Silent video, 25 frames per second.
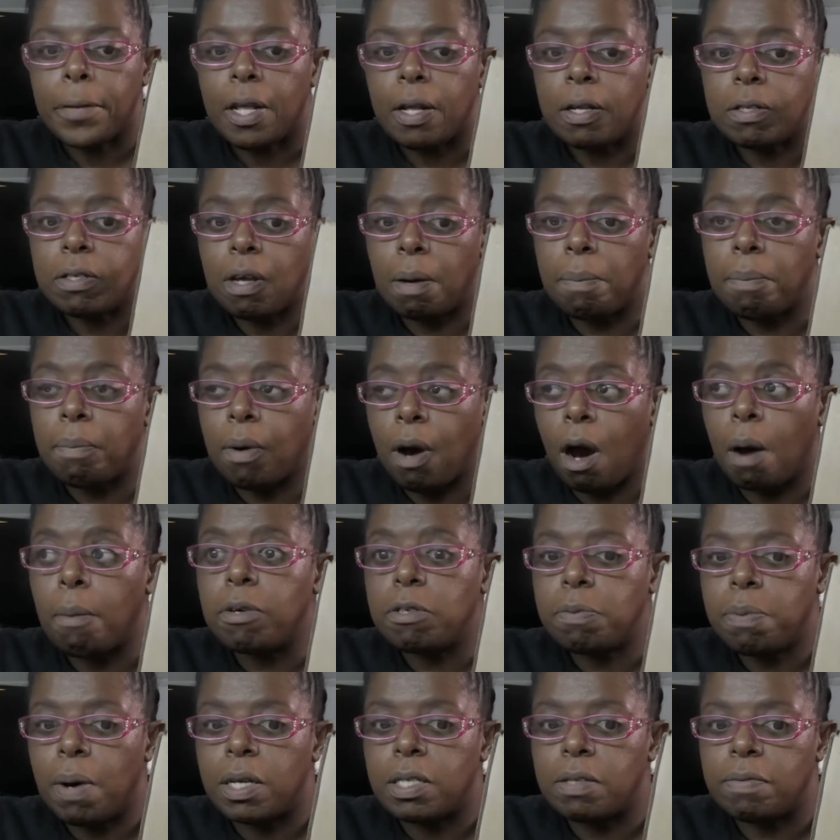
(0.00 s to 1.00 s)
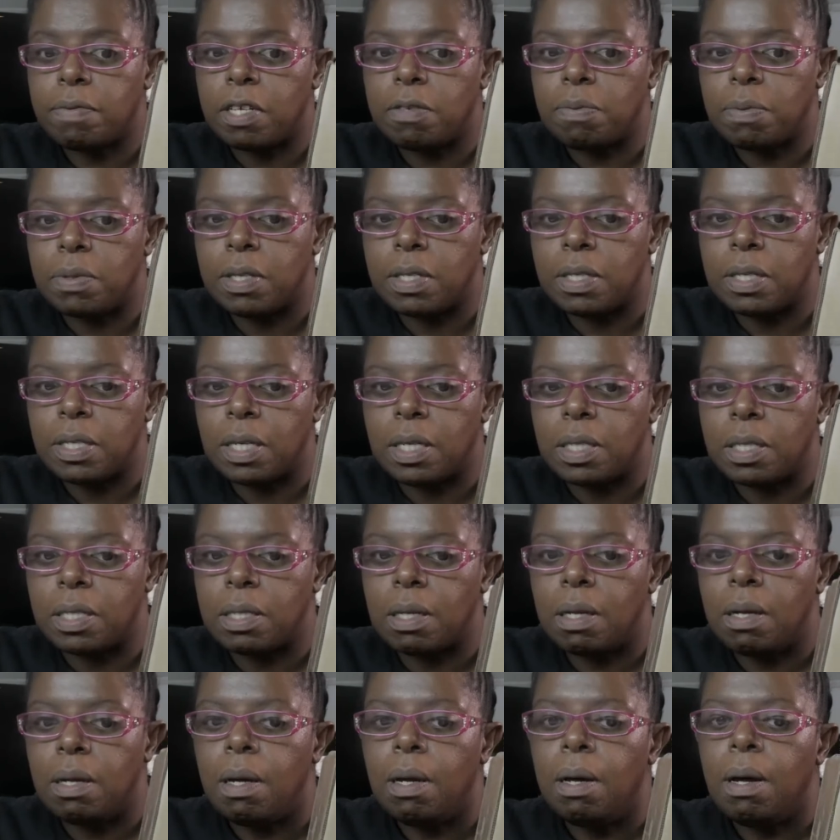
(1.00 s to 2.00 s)
So I'm almost positive that's what this is.
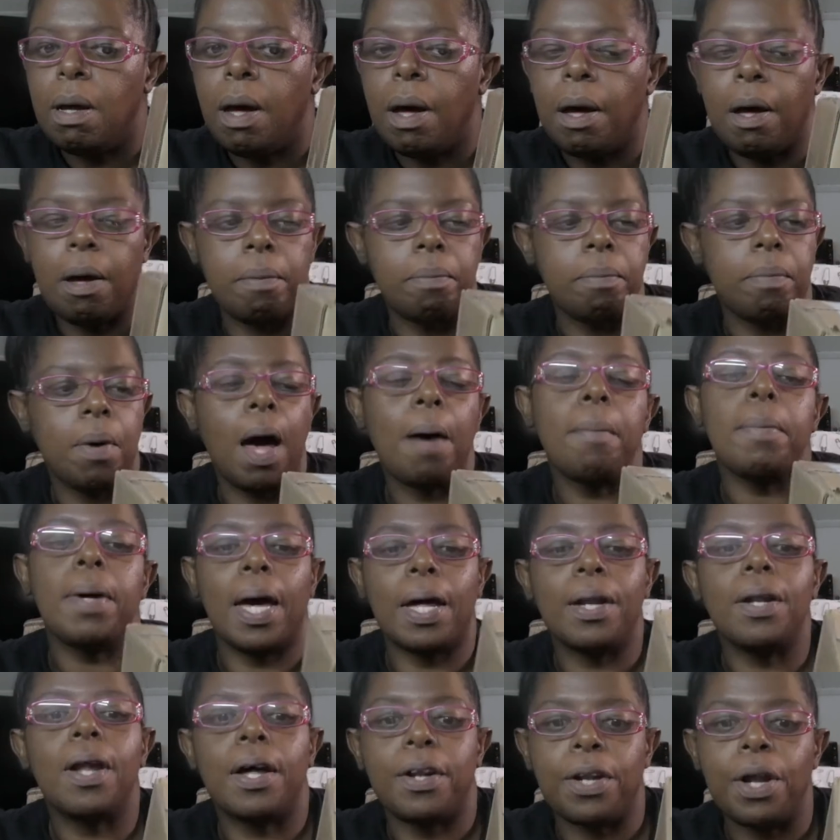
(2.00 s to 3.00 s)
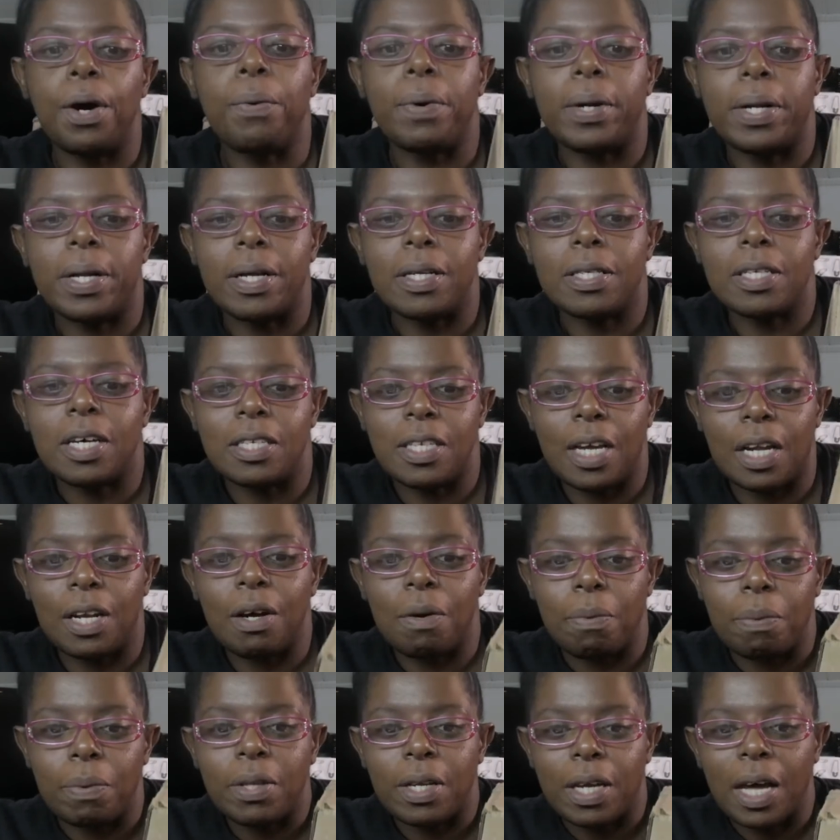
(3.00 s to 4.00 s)
Um, I mean, I, I know it is because I know
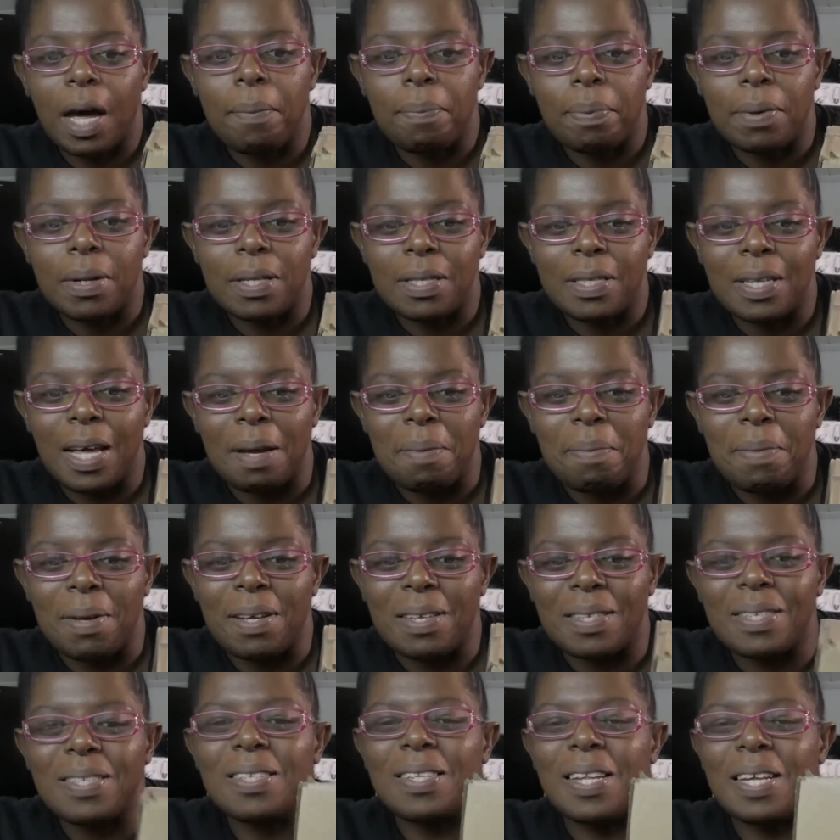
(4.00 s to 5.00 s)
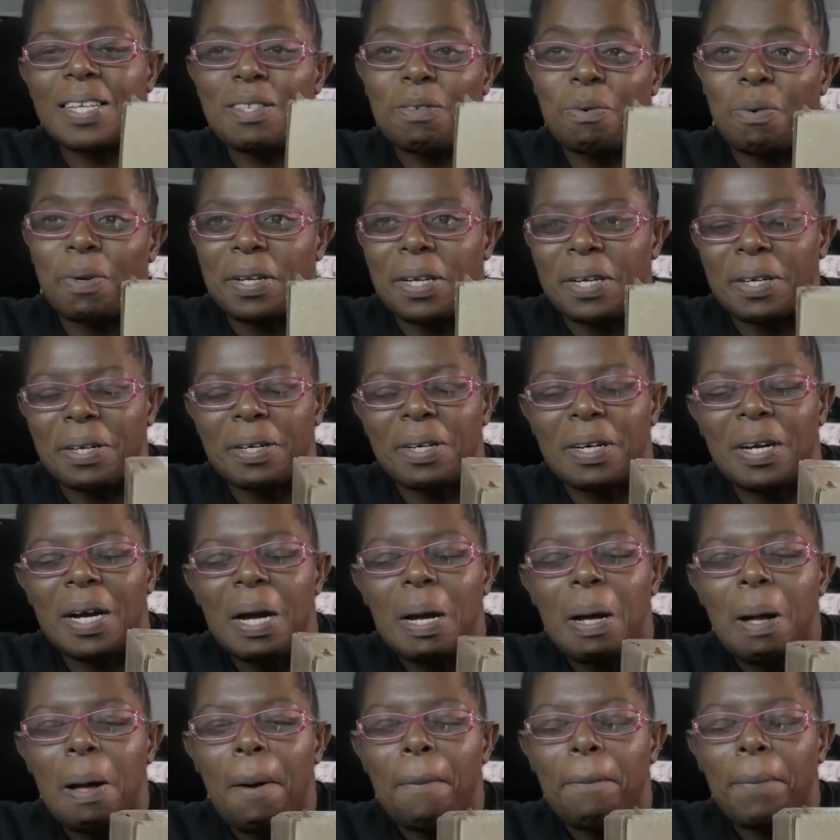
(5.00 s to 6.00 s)
what the company's name is and it's on here.
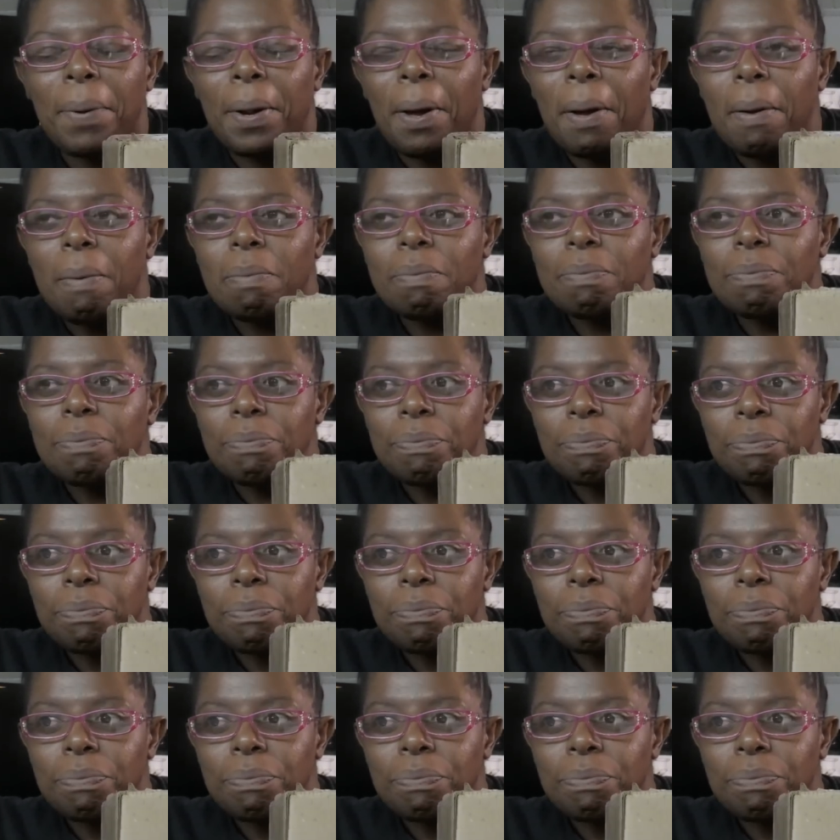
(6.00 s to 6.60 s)
But um,